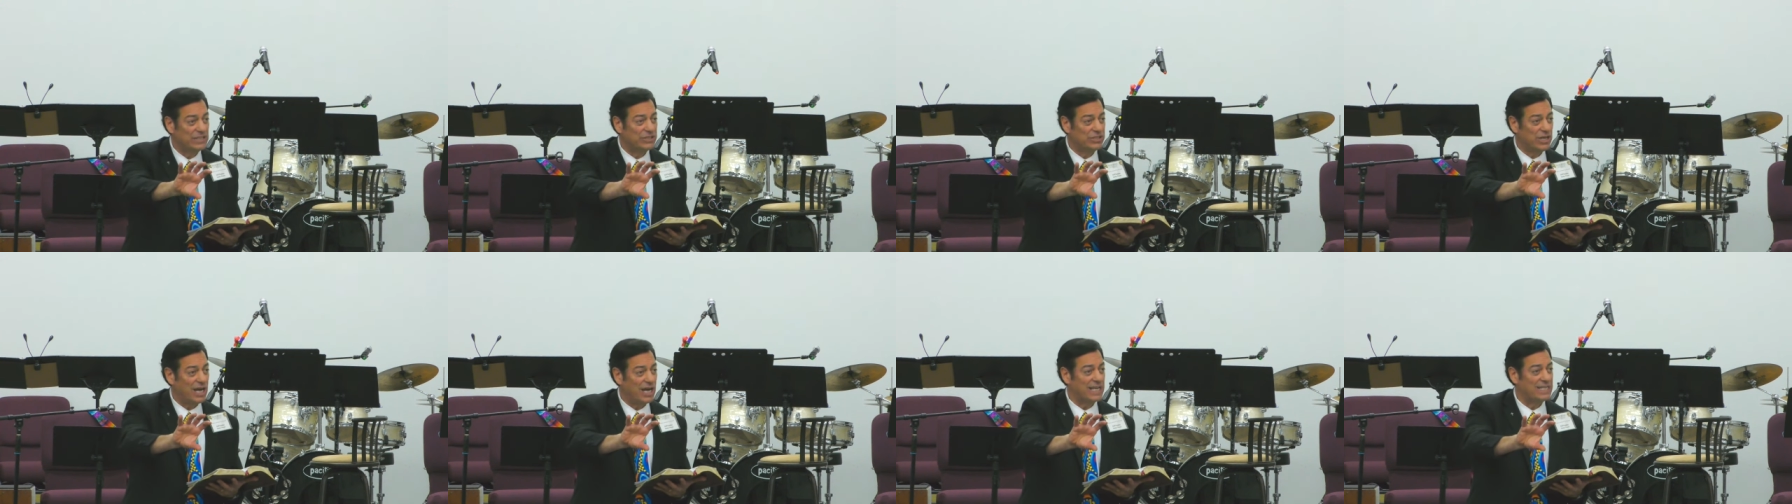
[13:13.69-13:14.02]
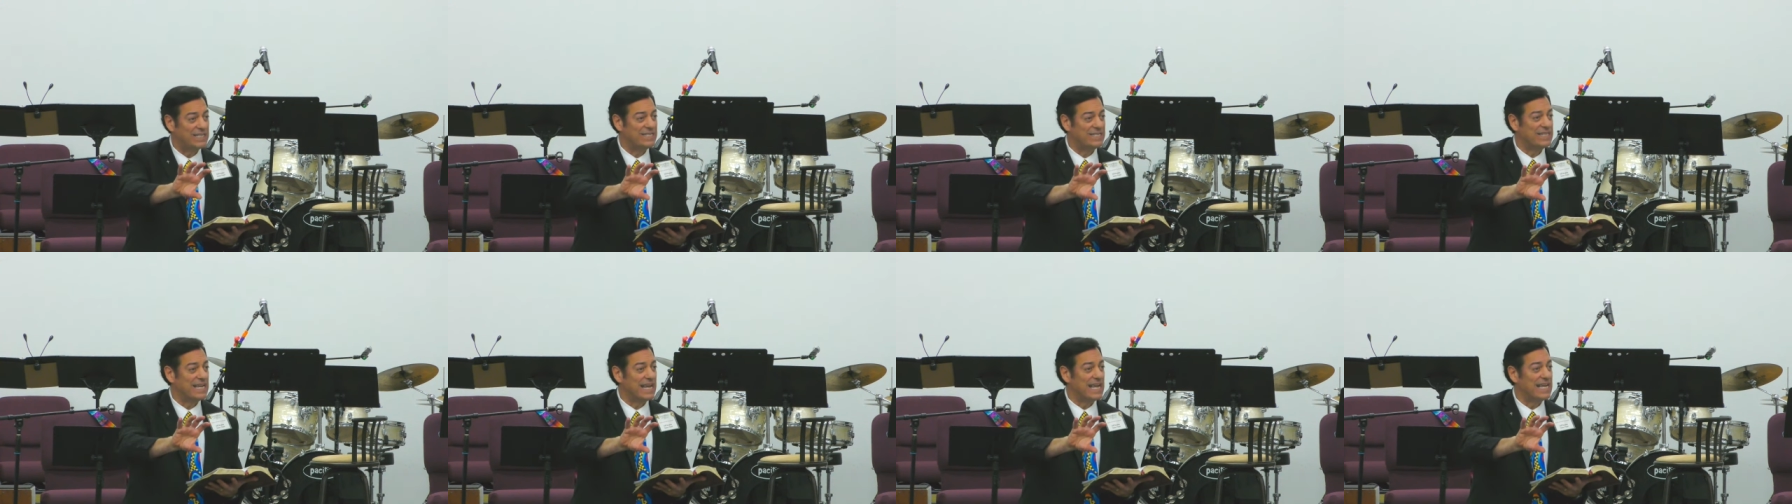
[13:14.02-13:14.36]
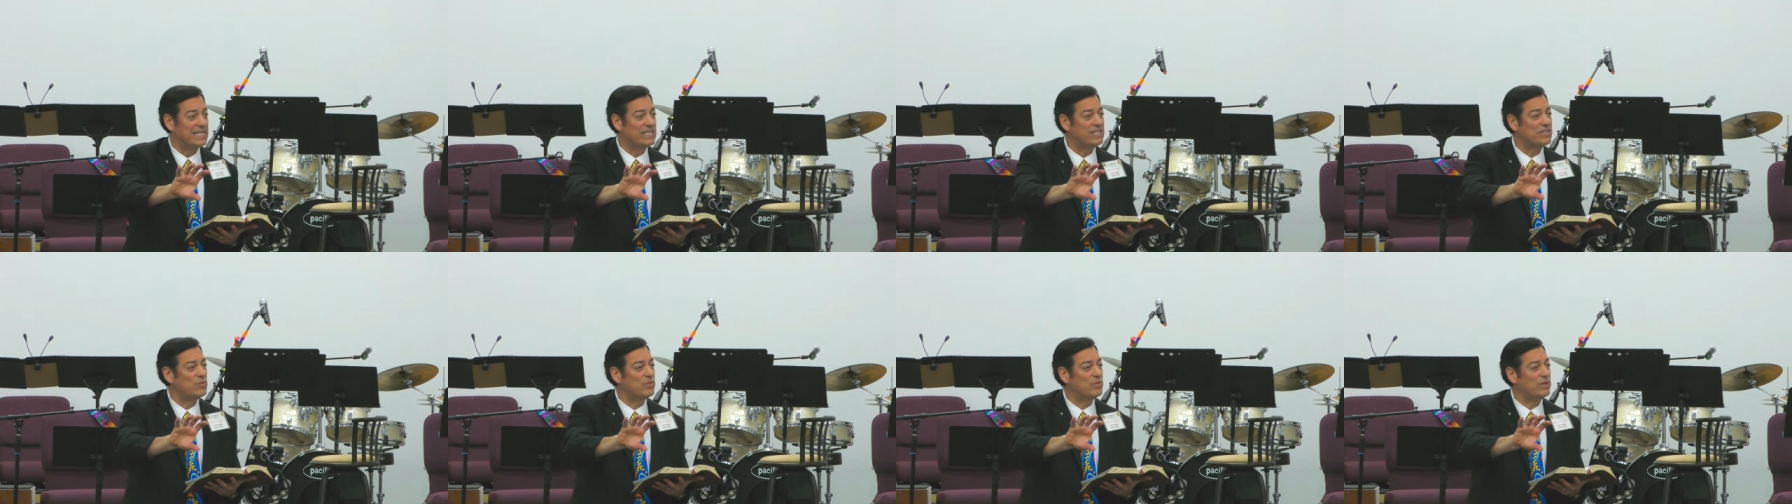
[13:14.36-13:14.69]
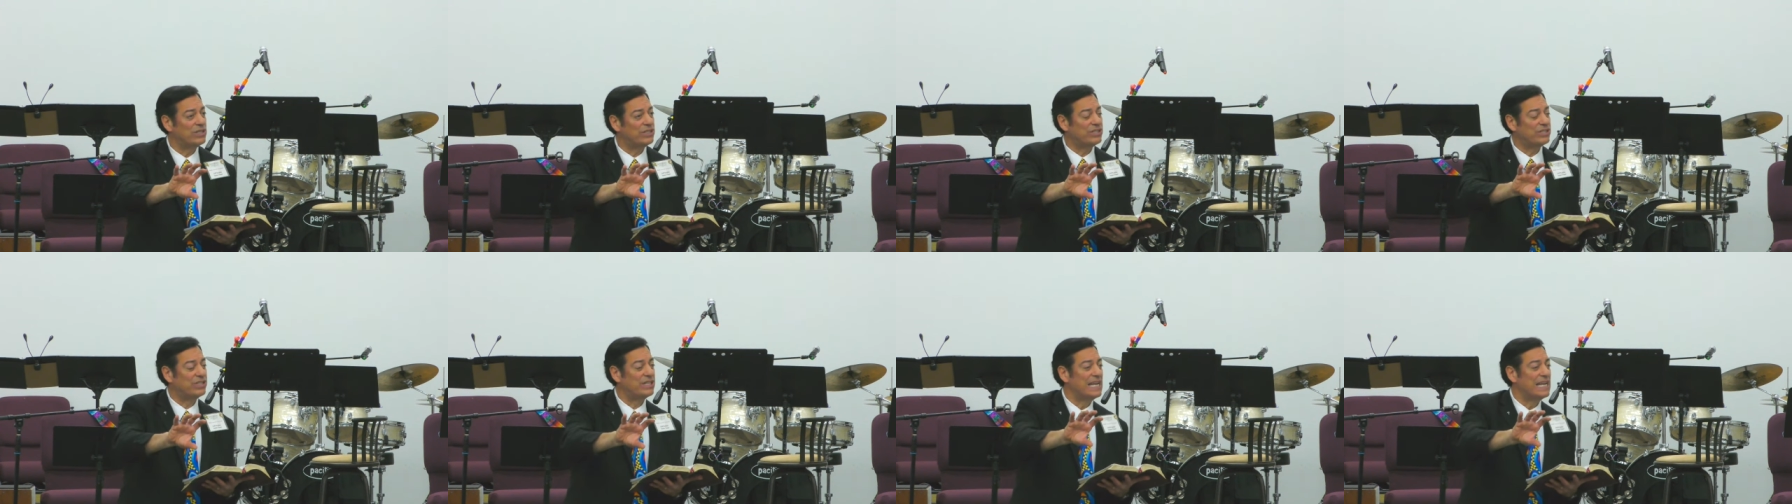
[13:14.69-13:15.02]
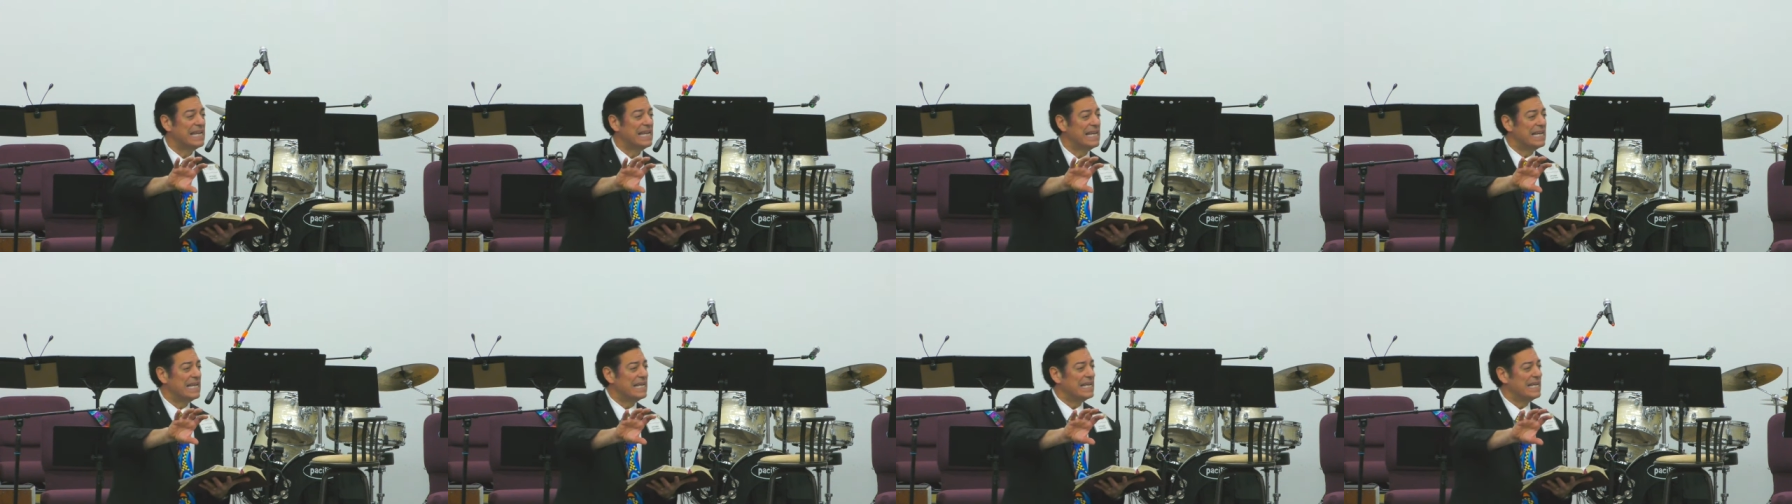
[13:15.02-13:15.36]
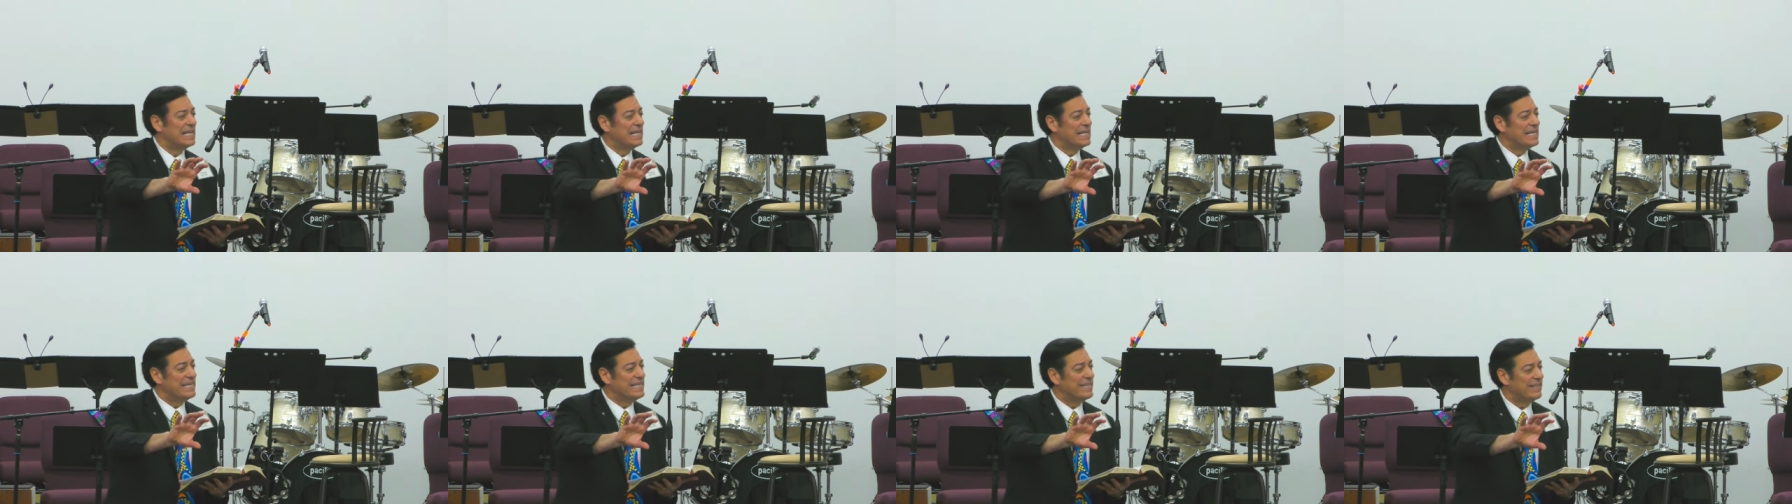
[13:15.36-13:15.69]
John says, which
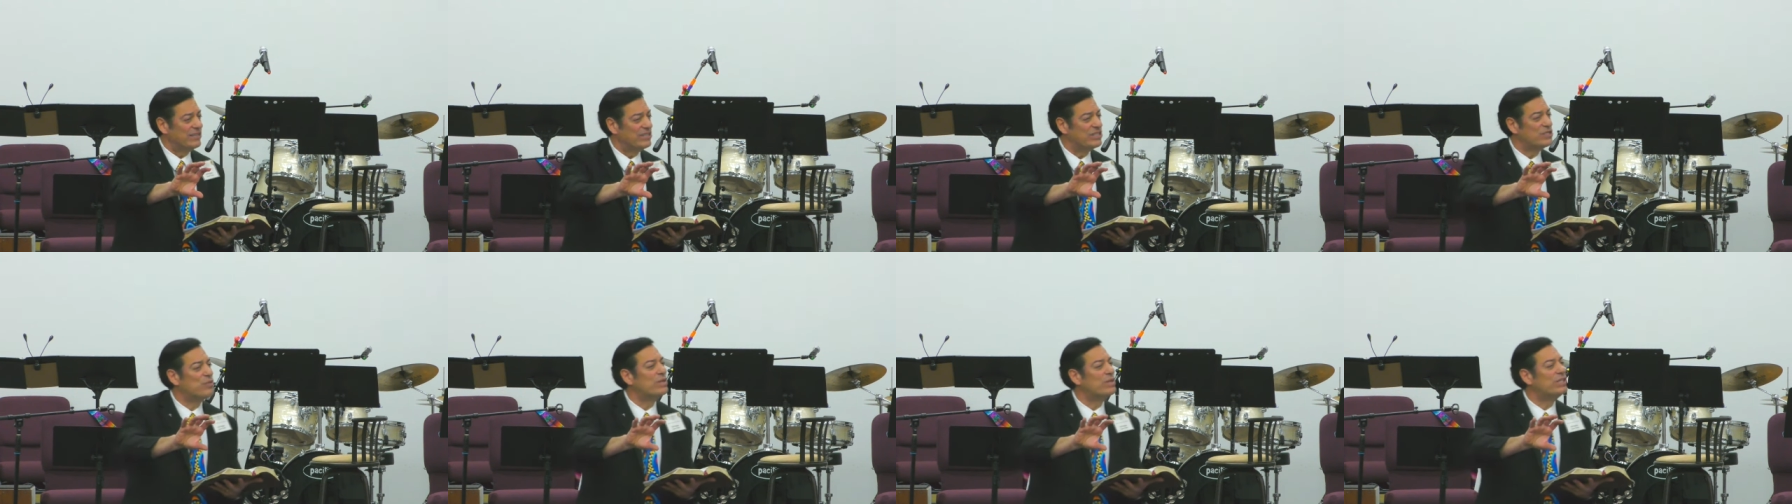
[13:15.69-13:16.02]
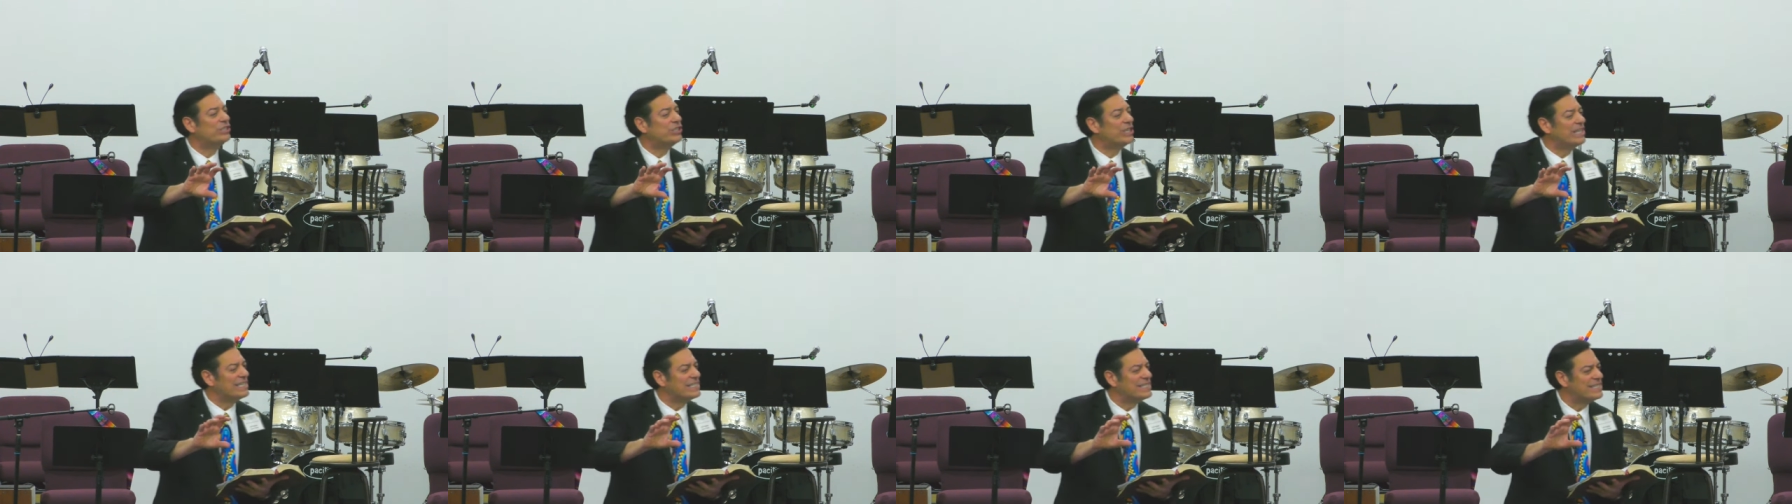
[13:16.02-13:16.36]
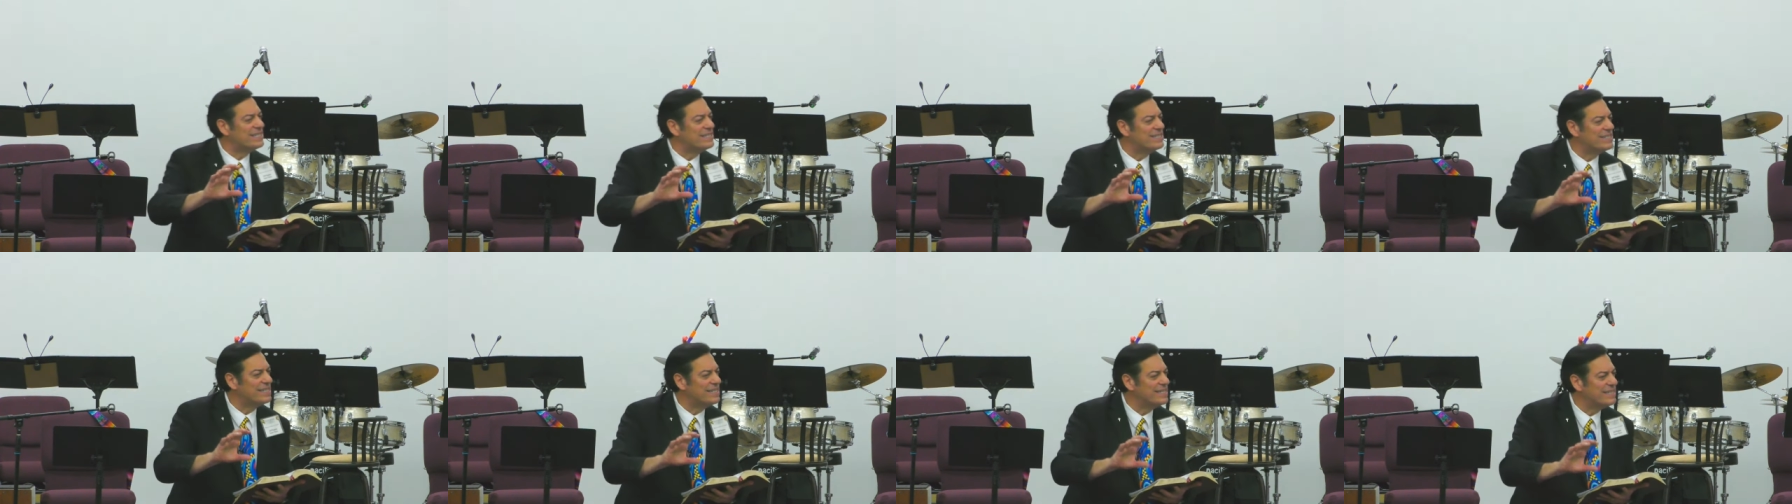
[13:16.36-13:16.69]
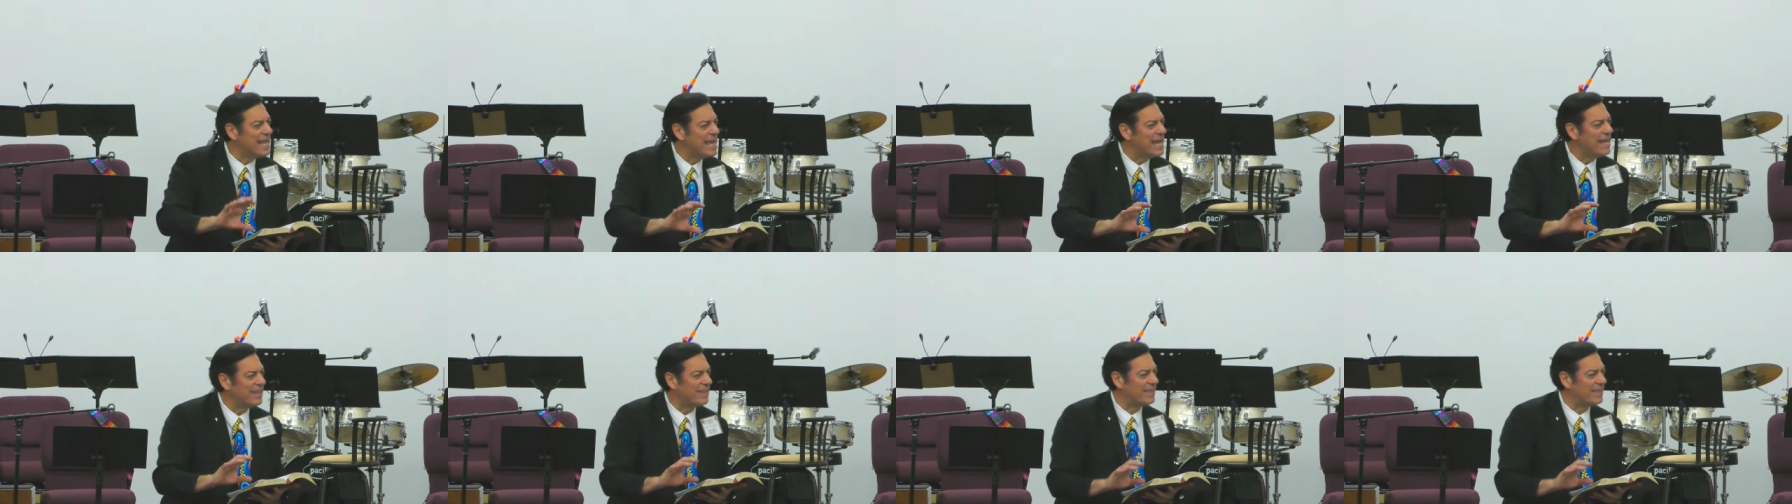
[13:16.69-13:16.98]
deals with Jesus' death.